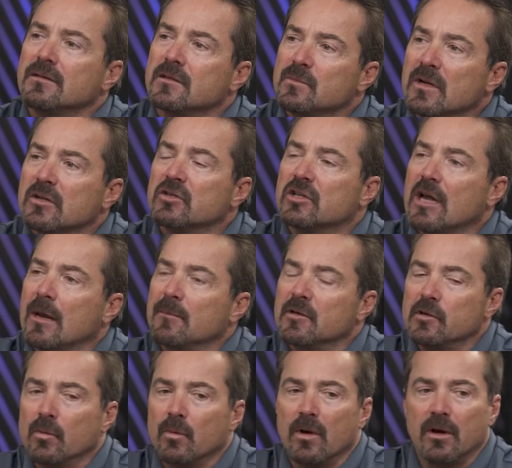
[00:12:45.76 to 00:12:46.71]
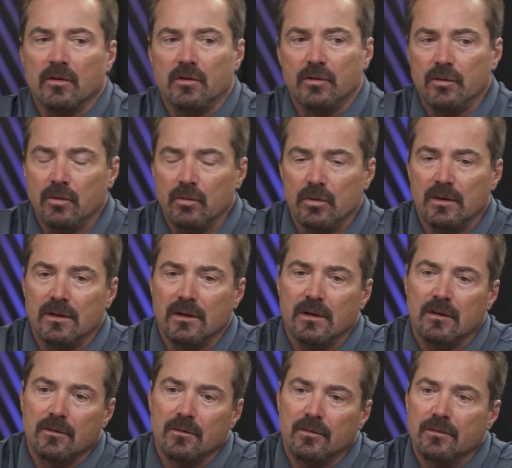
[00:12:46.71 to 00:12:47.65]
as much time as you want
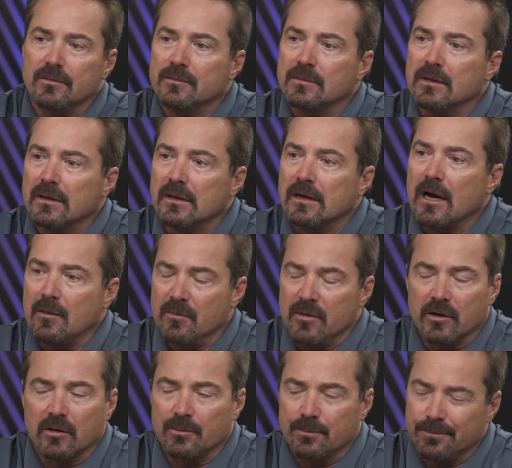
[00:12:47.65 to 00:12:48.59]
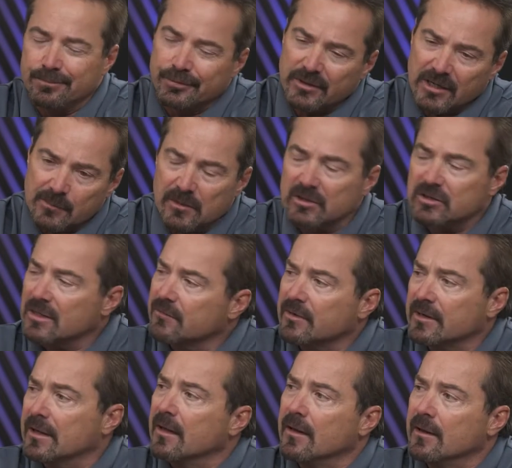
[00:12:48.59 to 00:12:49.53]
to. I'm there pretty much
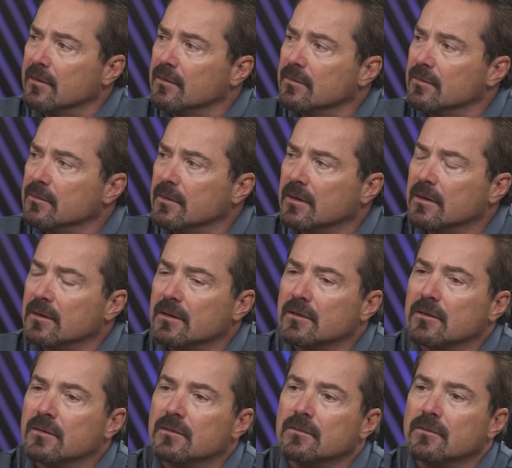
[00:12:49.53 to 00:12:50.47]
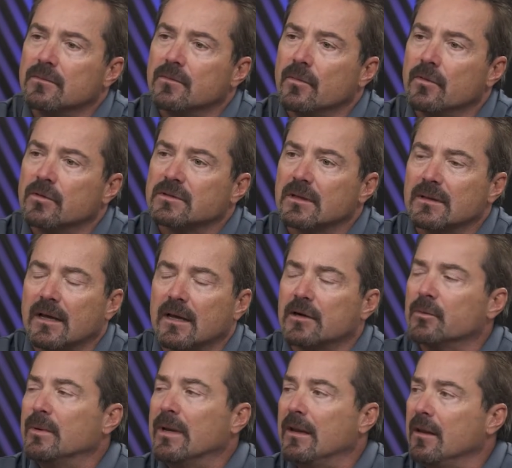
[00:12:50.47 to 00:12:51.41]
every day. There's a lot
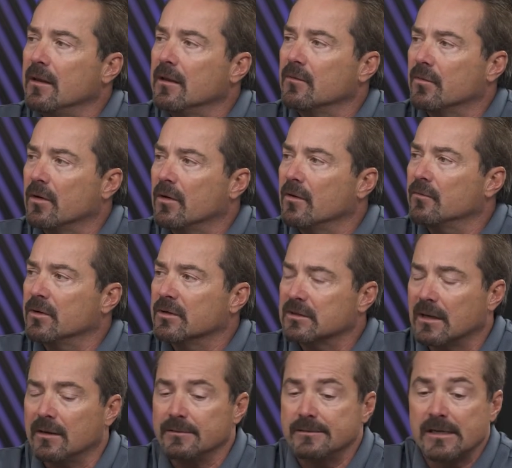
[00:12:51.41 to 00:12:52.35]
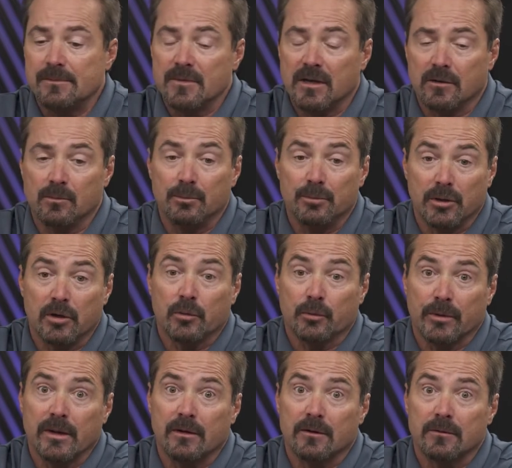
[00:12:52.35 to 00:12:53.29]
of reading involved, which I'm not a book
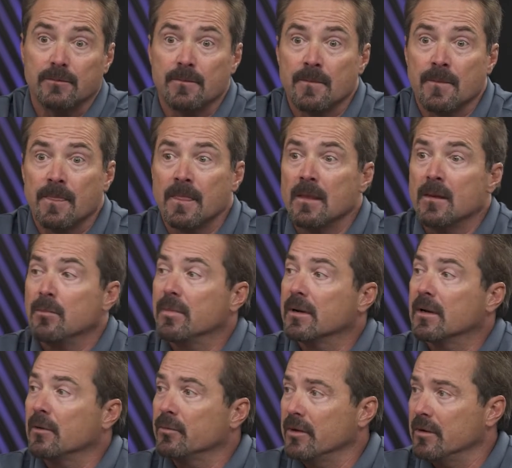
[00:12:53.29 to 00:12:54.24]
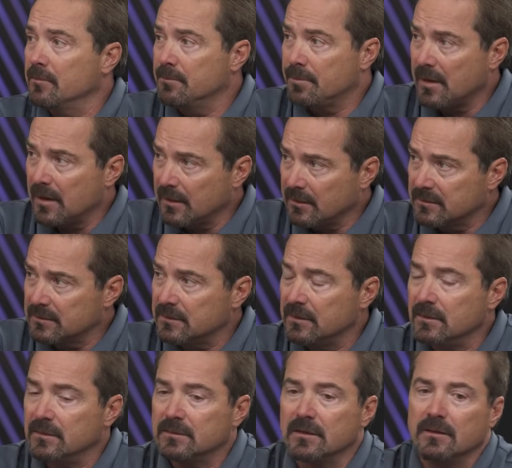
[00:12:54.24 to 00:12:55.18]
reader, but I read
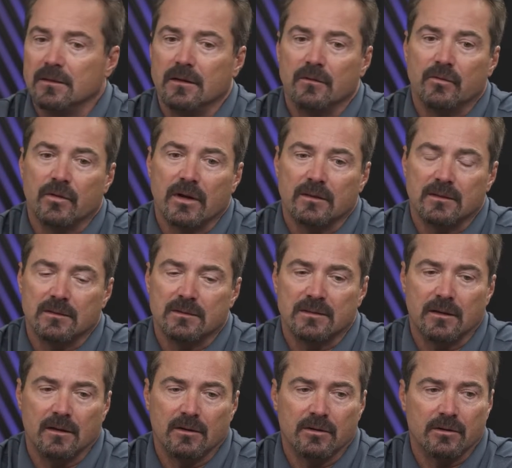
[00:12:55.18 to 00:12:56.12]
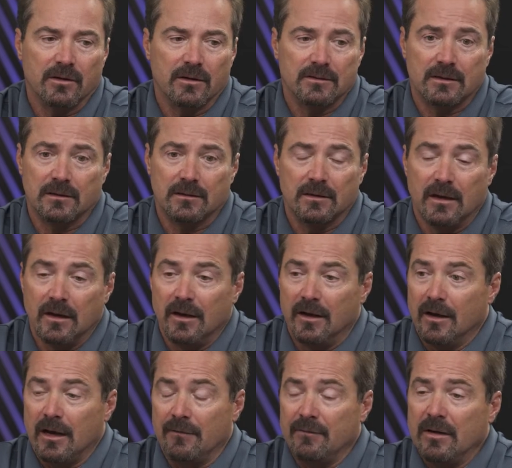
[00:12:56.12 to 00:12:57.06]
policies. And in fact, the city attorney said,
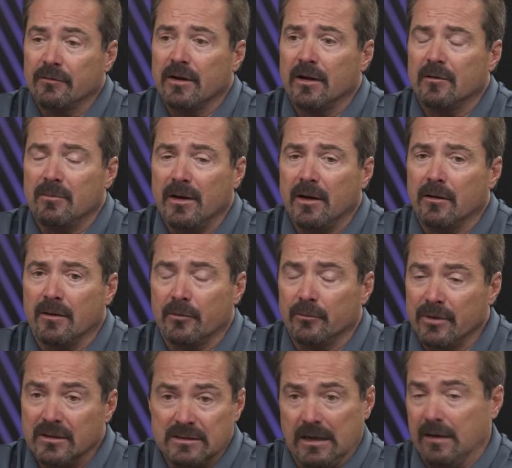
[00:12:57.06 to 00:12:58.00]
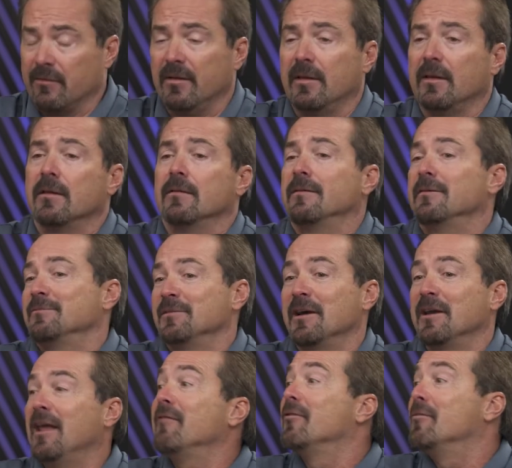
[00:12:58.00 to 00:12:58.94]
I've never had a mayor that reads everything that
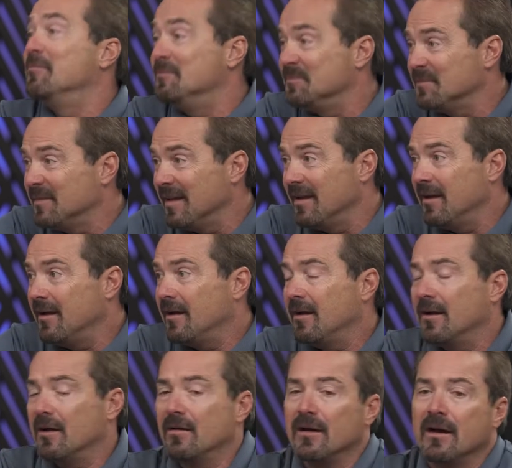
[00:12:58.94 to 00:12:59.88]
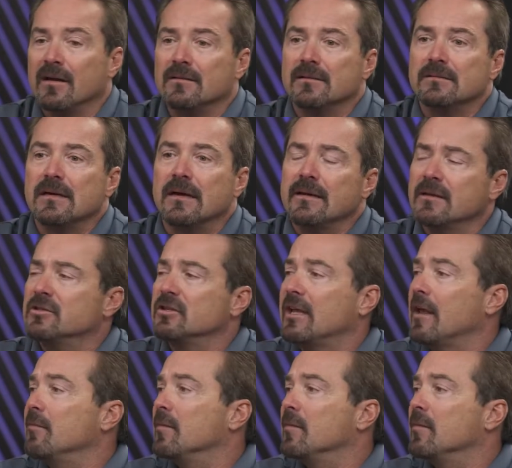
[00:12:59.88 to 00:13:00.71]
I give them. I educate